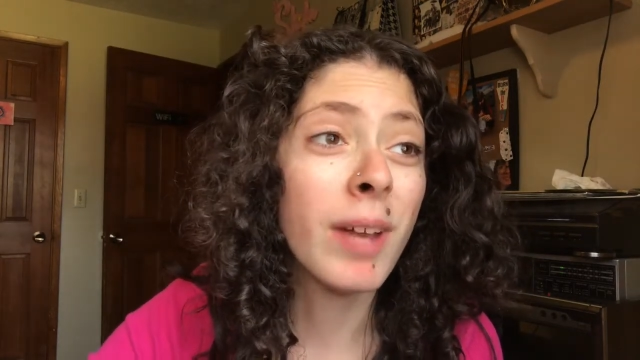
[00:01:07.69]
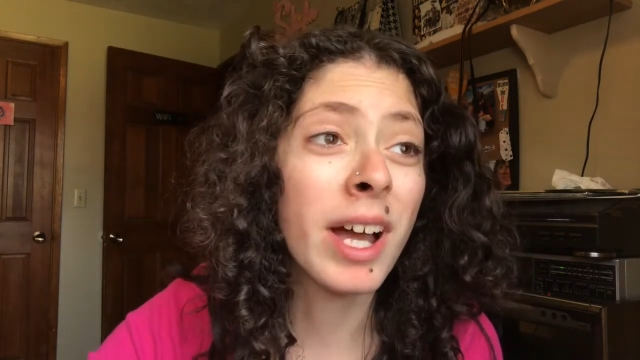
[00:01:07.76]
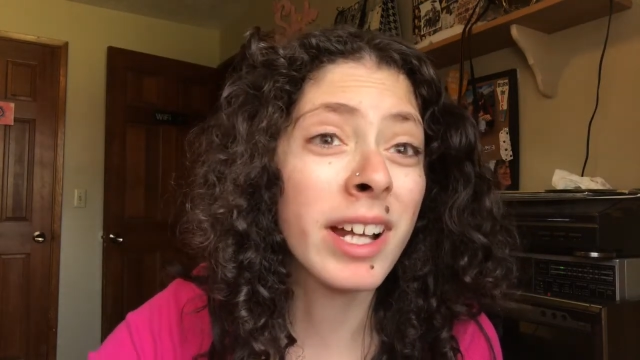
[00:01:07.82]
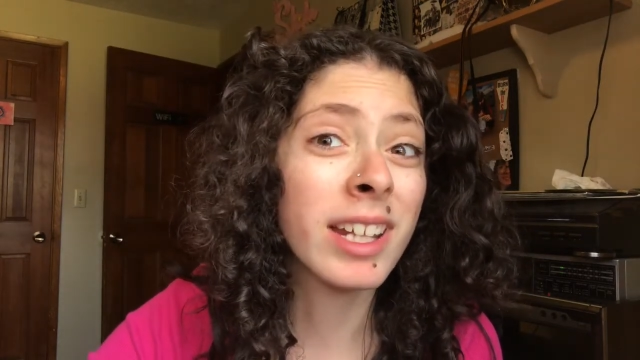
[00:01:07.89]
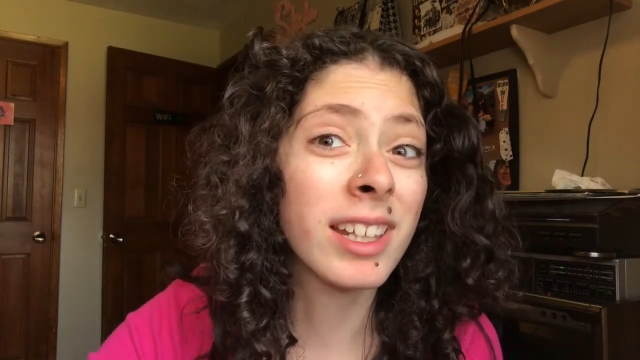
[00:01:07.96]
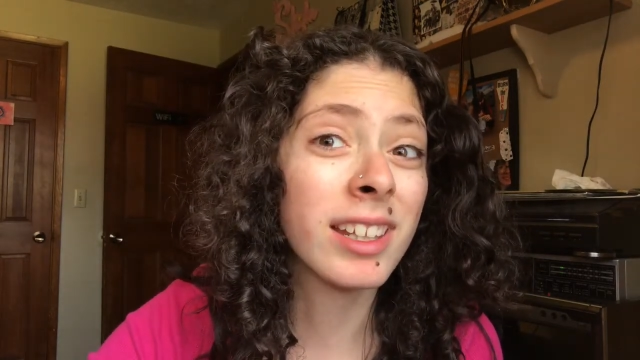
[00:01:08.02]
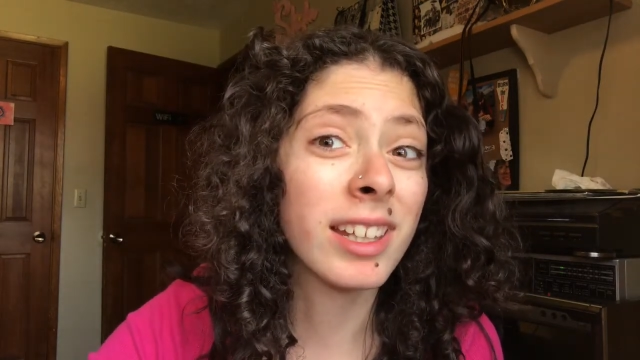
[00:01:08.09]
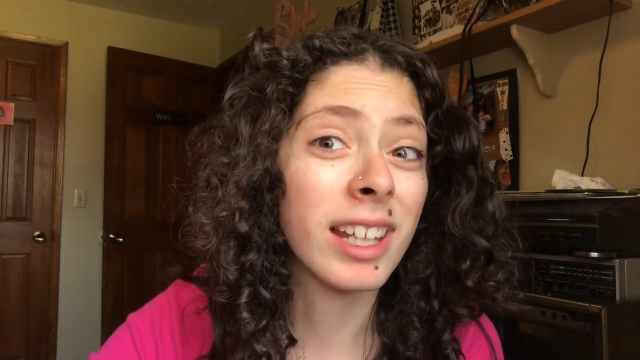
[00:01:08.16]

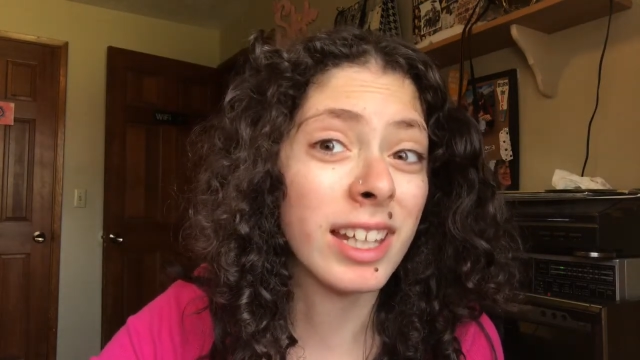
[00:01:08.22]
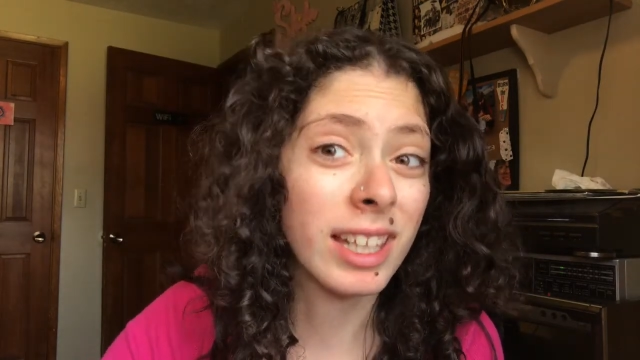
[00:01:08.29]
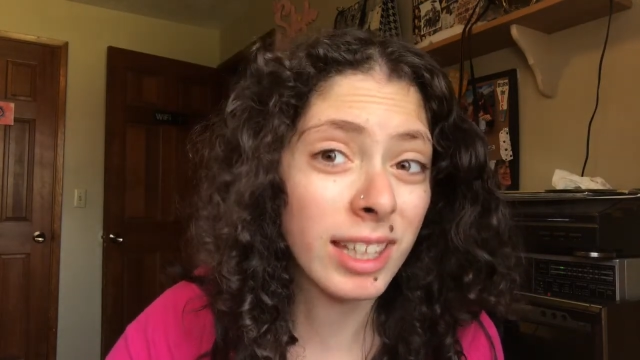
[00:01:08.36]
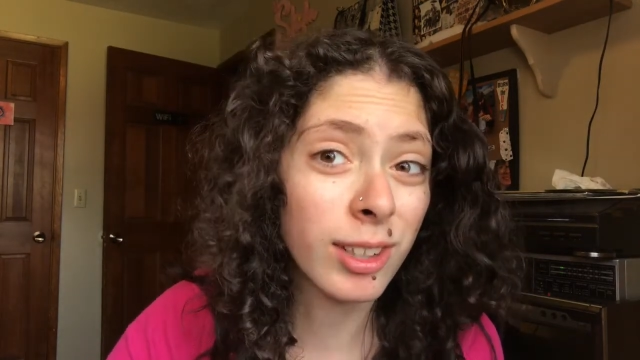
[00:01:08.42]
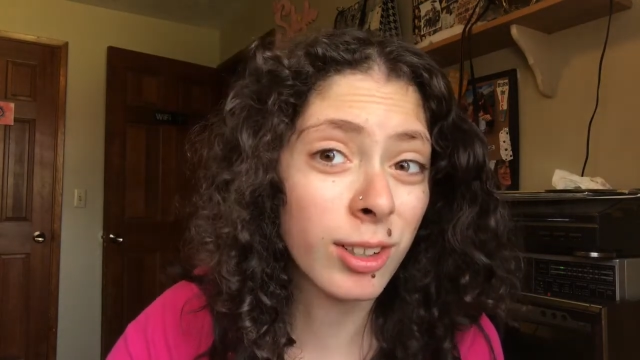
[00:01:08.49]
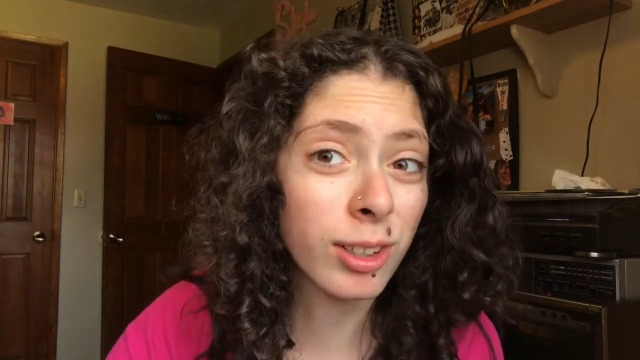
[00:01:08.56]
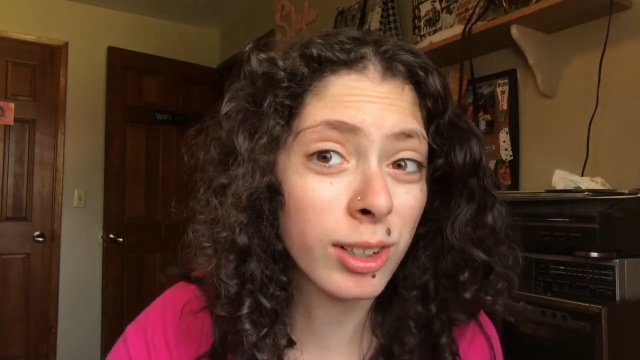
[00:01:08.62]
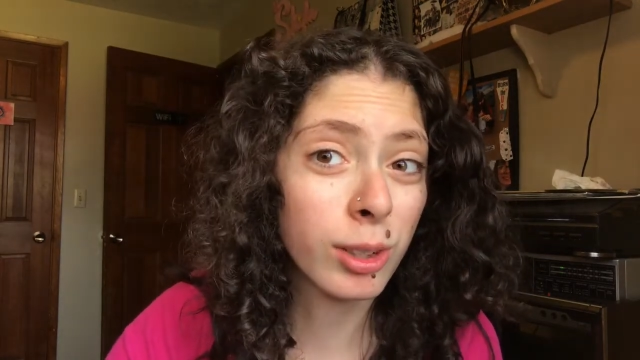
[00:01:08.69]
not going to say
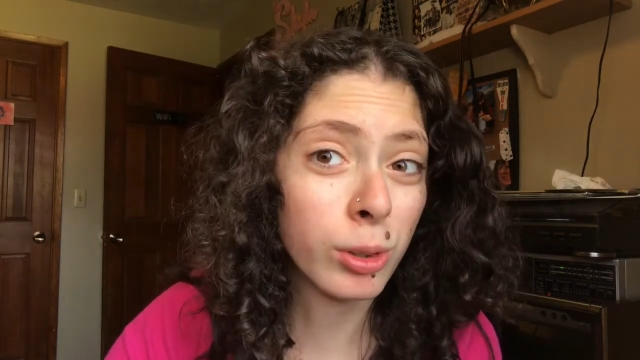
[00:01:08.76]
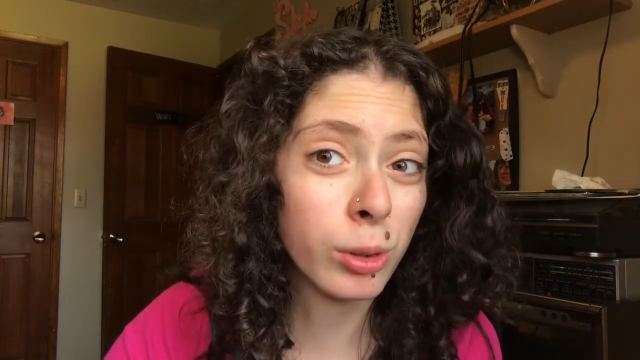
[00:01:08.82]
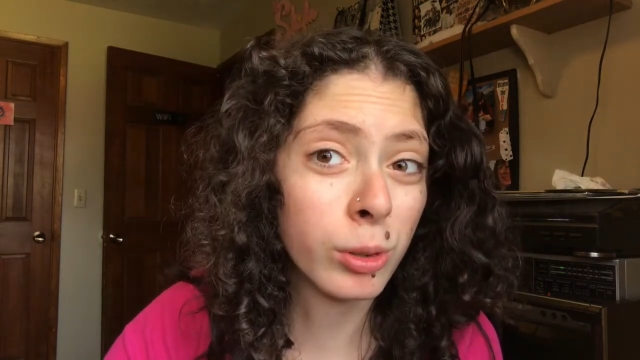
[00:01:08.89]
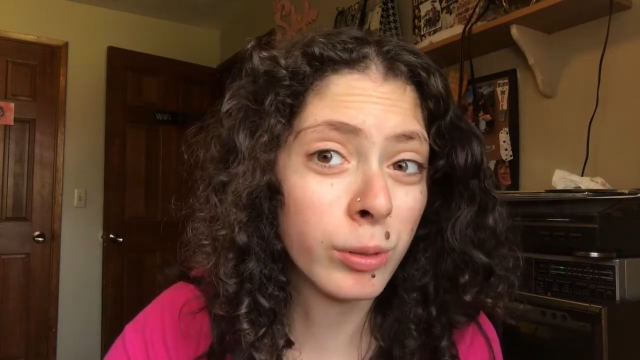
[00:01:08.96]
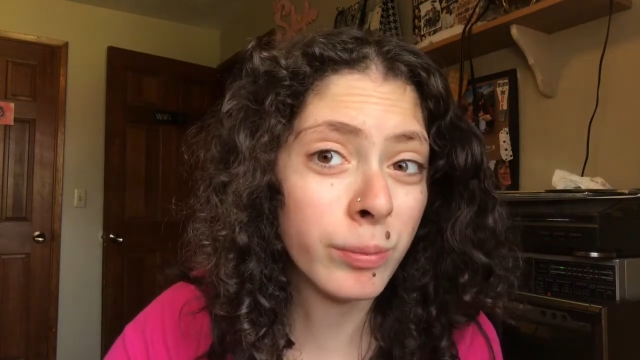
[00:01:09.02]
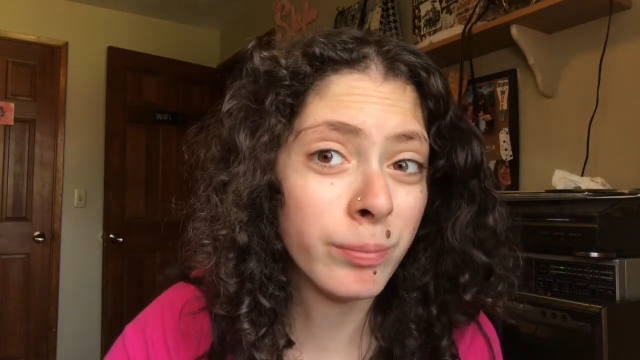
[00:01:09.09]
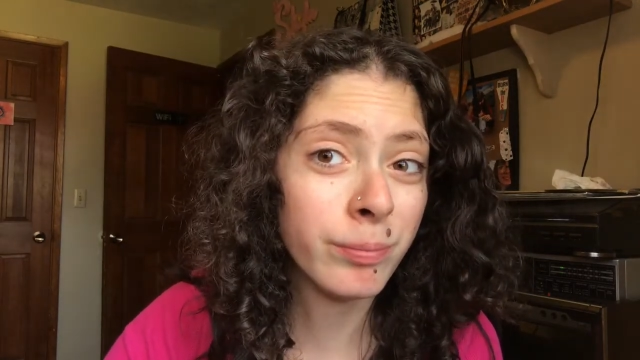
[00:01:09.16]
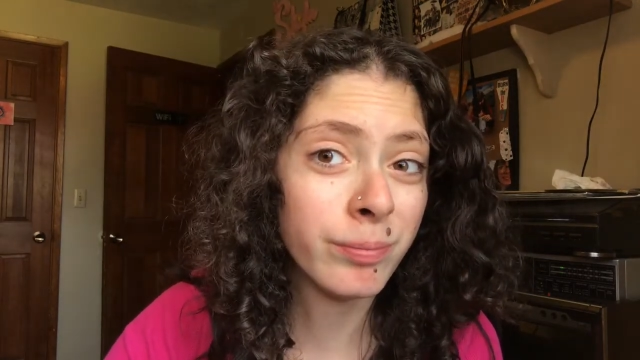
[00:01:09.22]
either school,